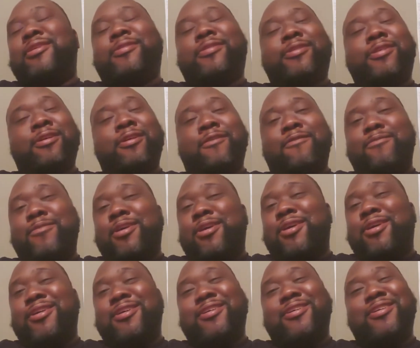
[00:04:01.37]
tough,
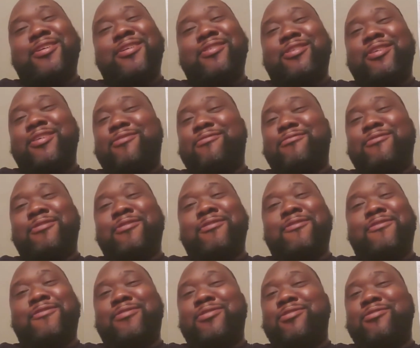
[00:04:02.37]
man. It's
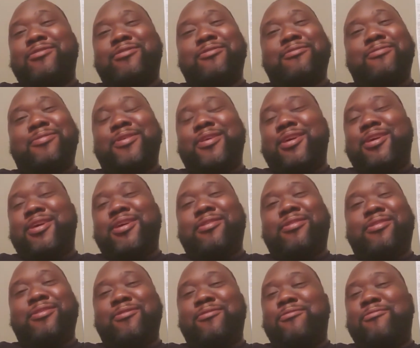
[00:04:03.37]
rough. You know what I'm saying?
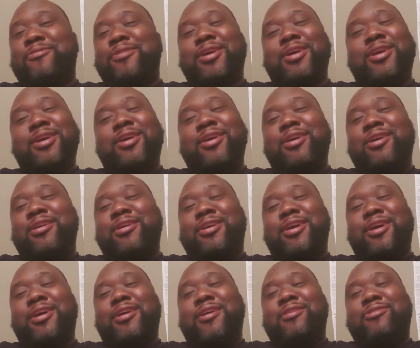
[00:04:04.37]
So,
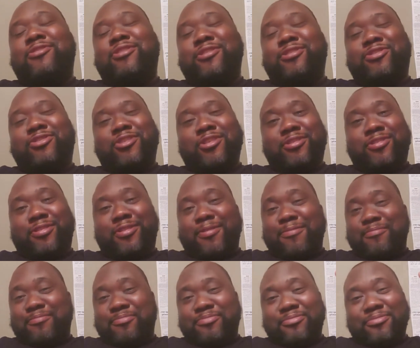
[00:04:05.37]
guys, just
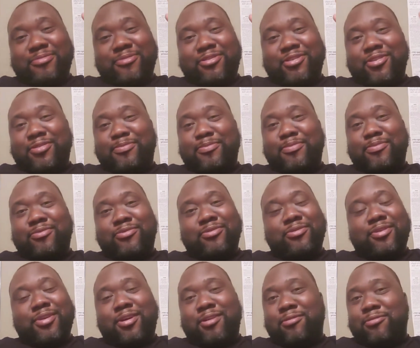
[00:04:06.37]
I
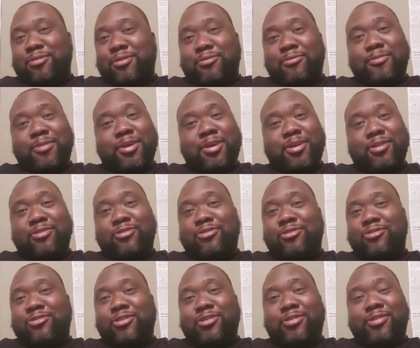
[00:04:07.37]
don't know, man.
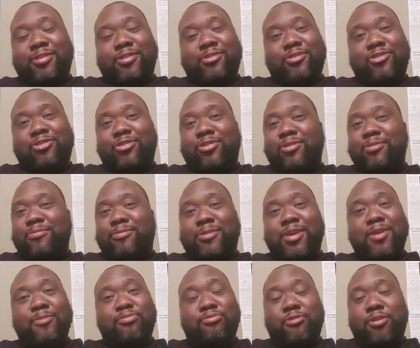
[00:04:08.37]
Just
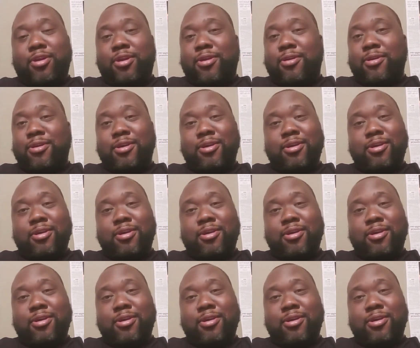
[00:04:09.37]
keep praying,